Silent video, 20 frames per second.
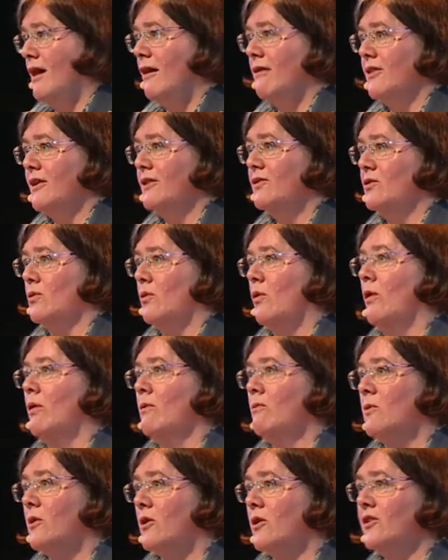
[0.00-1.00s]
how this
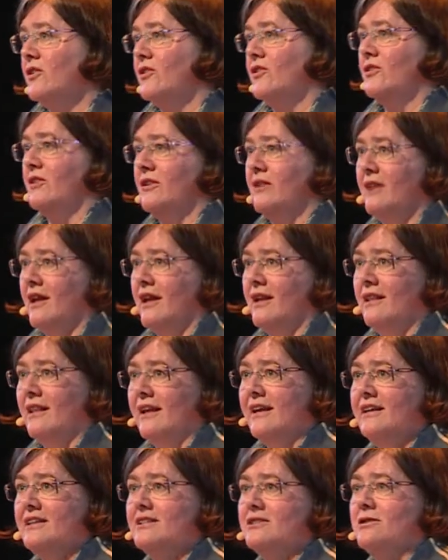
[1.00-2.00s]
all works
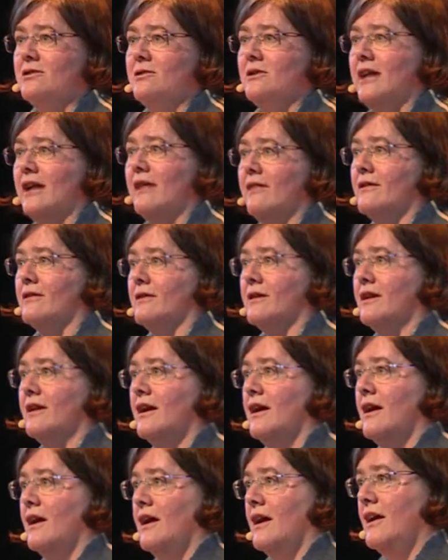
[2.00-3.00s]
and links together.
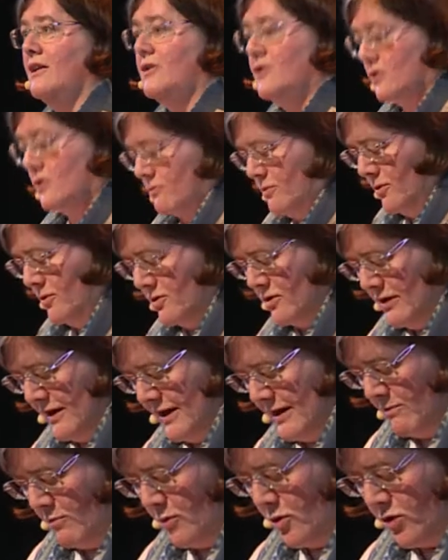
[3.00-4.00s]
It's
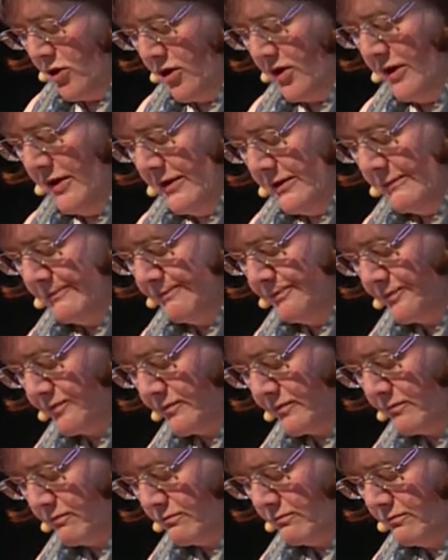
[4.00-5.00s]
crucially important.
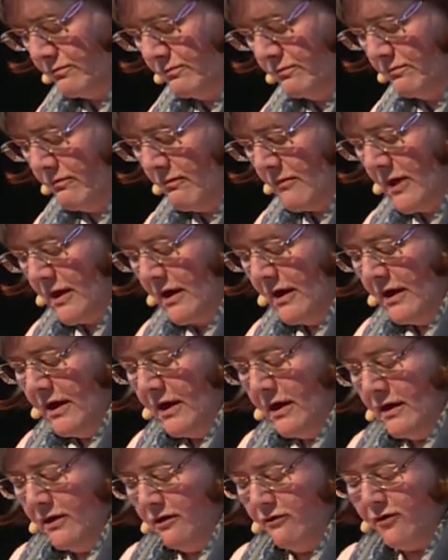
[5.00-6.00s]

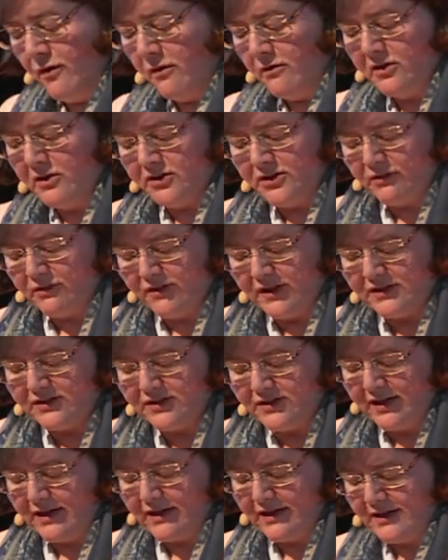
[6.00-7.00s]
The focus of
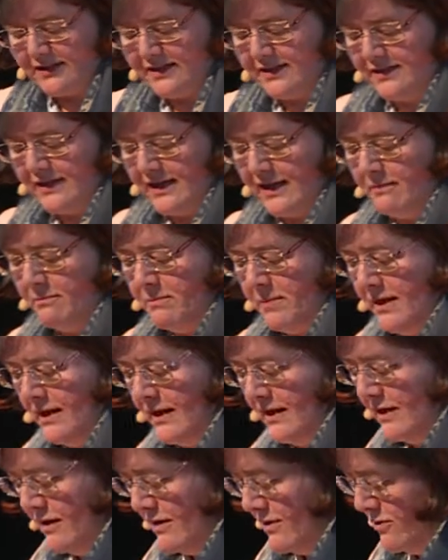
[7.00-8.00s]
this year's
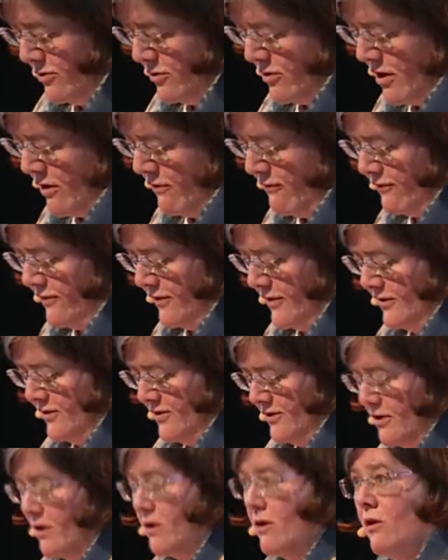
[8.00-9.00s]
NPU
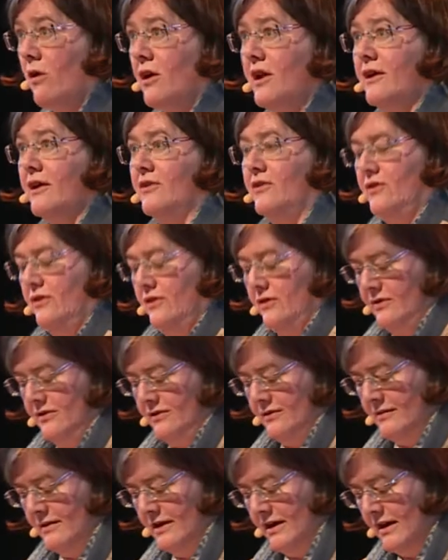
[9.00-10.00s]
conference, Young
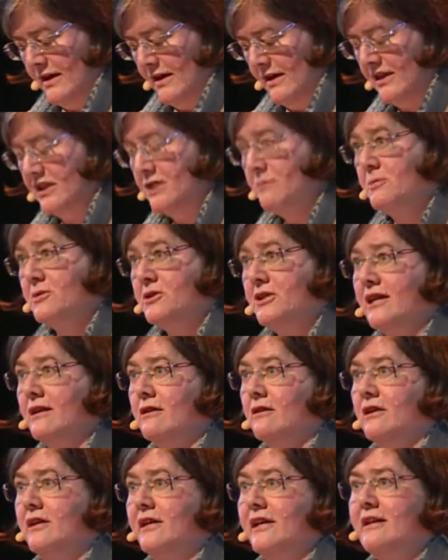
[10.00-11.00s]
Audiences, is
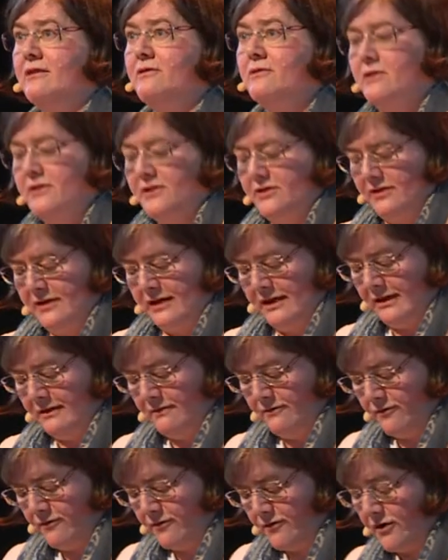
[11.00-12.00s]
particularly
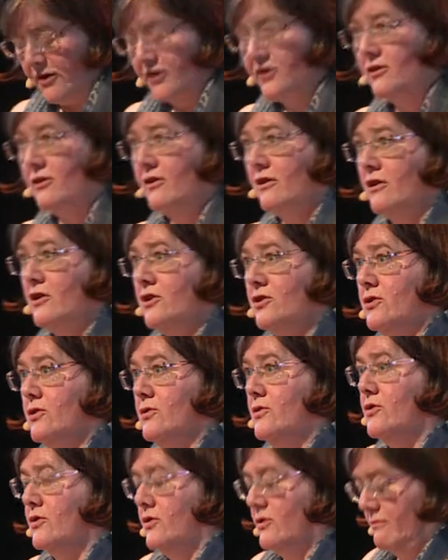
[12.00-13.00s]
interesting for us in
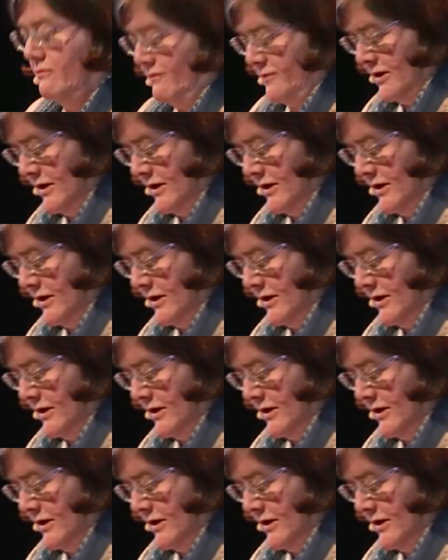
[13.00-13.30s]
Akershus.